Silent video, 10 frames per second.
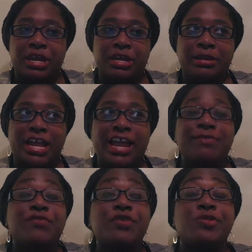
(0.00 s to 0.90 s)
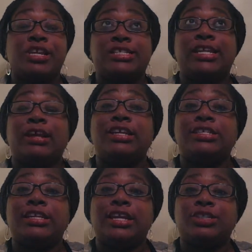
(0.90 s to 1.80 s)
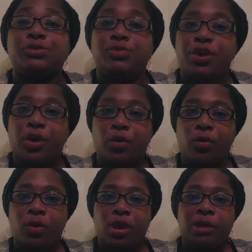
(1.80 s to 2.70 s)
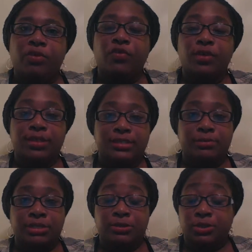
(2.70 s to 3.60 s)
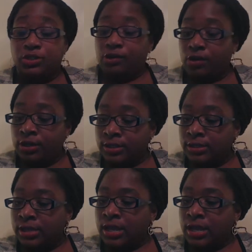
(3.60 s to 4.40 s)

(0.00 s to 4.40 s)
I have a few things that I need to let you know before the semester starts.